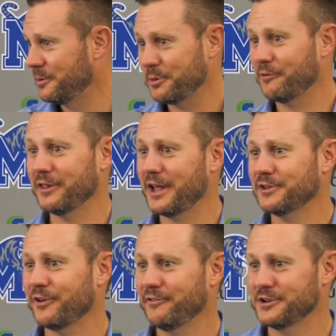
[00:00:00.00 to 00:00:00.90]
But over the
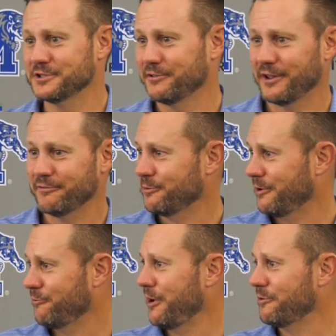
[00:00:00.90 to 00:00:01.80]
last five years, if,
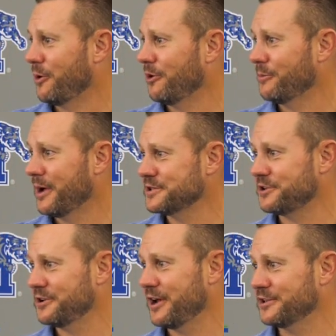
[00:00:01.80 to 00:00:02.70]
if, we have the ball in the minus
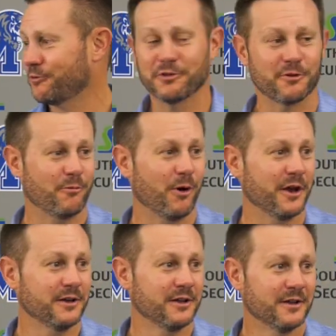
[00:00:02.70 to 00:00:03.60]
39, it's fourth and
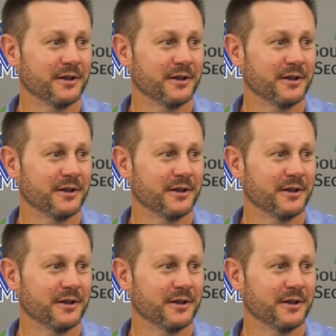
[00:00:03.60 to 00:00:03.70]
one,